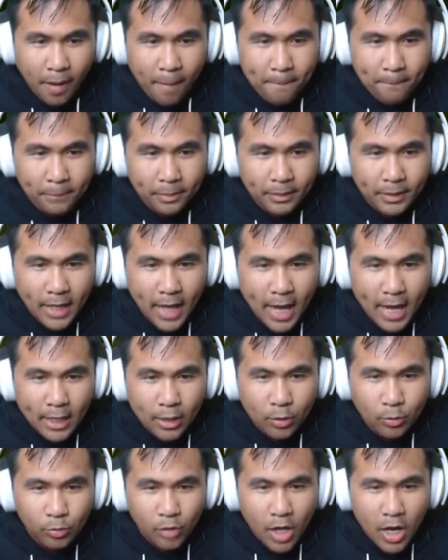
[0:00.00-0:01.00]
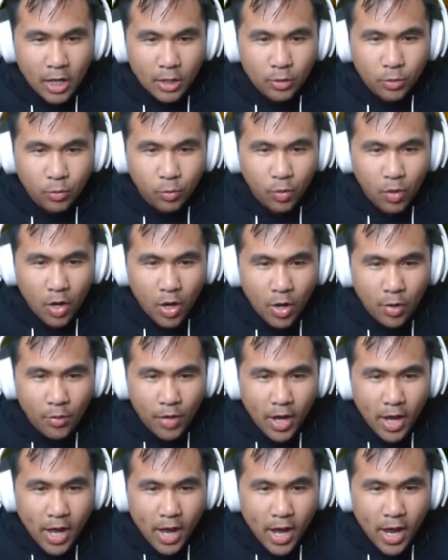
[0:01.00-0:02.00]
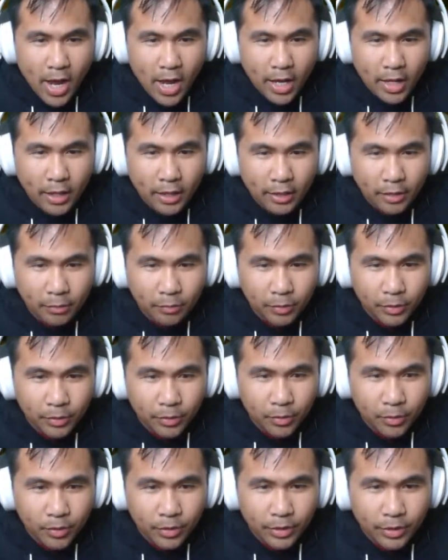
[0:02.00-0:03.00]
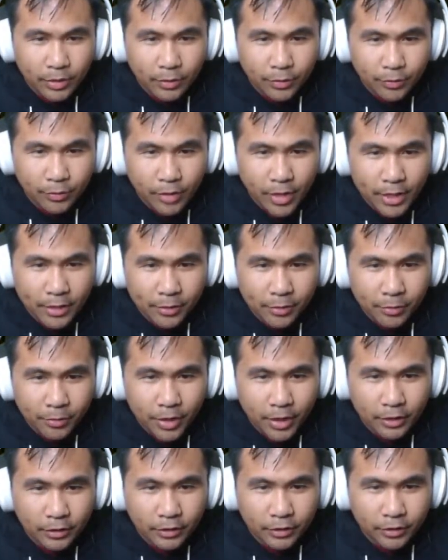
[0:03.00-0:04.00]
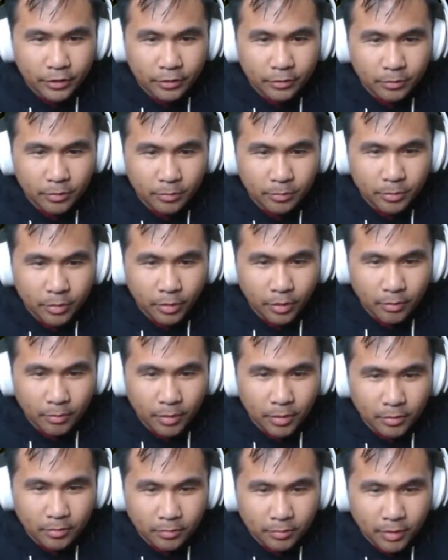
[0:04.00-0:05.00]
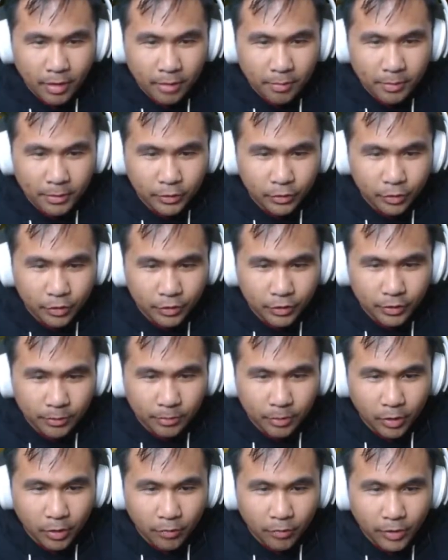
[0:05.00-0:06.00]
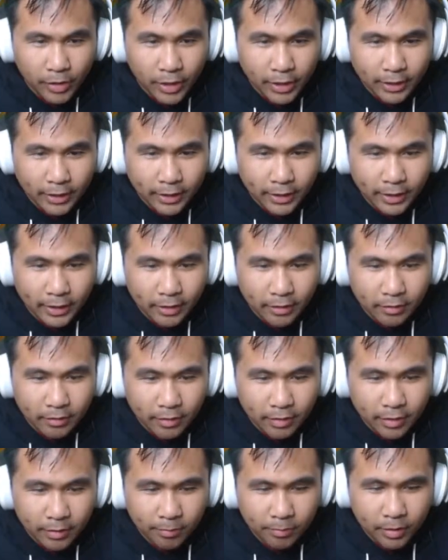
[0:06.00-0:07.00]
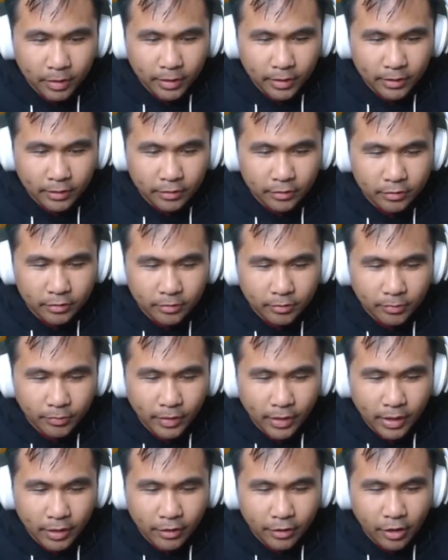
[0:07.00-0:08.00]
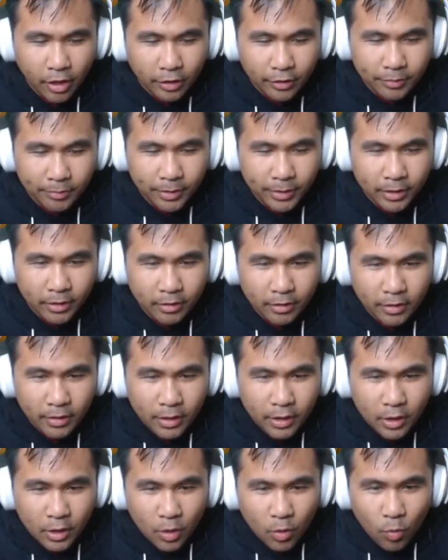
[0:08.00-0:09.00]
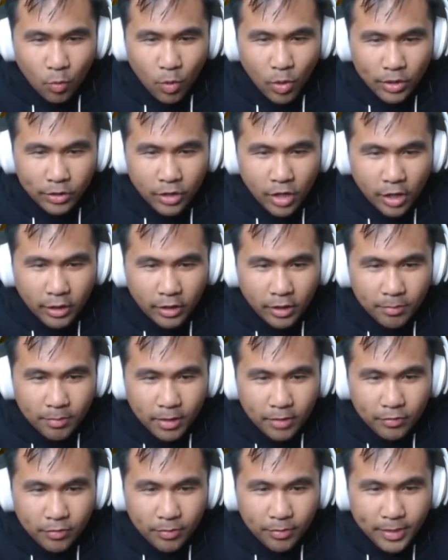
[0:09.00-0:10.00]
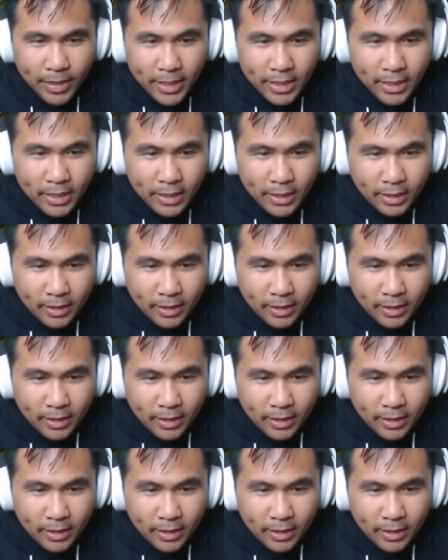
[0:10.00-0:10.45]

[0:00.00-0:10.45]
Black Rock Quarry! We're going in the right direction. That's what I'm talking about. I bet you there's something over here I can get. Yep, look at this. We got document. One document for me.